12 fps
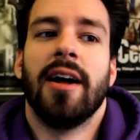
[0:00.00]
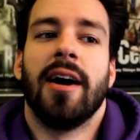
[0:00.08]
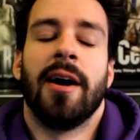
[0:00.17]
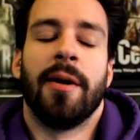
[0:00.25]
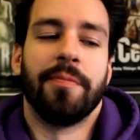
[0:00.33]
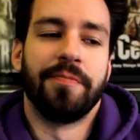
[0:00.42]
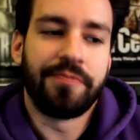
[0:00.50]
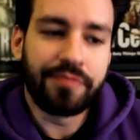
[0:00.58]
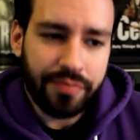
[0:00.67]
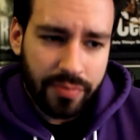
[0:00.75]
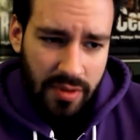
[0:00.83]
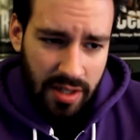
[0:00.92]
Um,
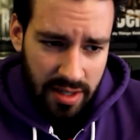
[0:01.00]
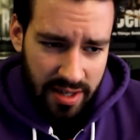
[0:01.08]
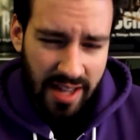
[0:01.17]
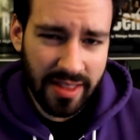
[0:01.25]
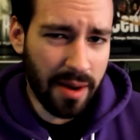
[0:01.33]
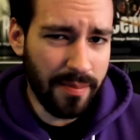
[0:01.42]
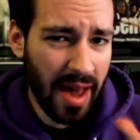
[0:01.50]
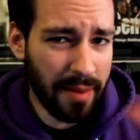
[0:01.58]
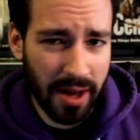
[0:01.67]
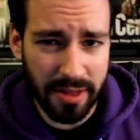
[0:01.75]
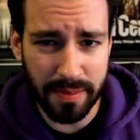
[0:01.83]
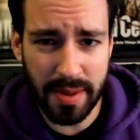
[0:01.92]
not that I'm
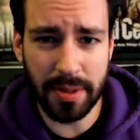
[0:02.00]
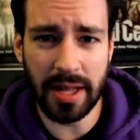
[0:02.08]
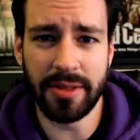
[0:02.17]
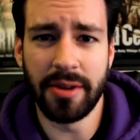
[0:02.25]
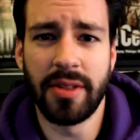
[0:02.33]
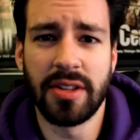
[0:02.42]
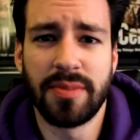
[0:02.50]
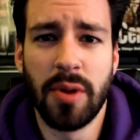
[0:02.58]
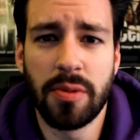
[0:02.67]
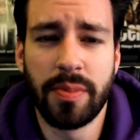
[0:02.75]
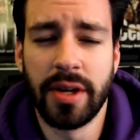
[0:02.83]
bad-mouthing people out there that smoke,